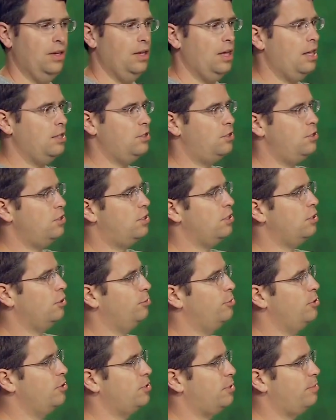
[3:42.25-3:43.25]
And so you could
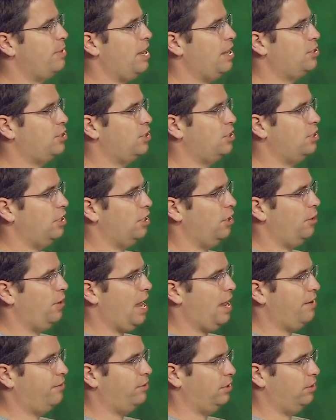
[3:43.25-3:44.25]
almost imagine,
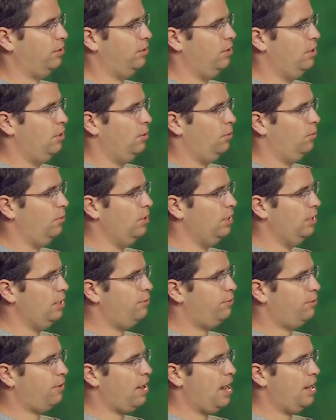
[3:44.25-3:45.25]
having really
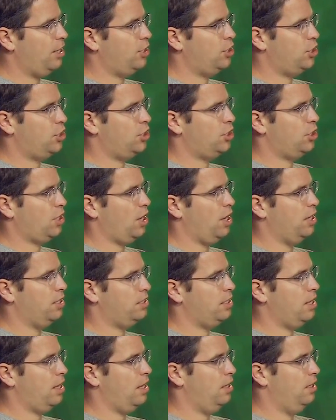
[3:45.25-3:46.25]
fresh
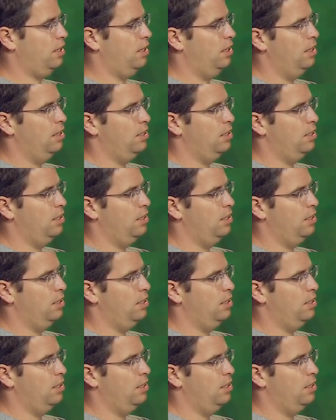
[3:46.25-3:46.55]
content,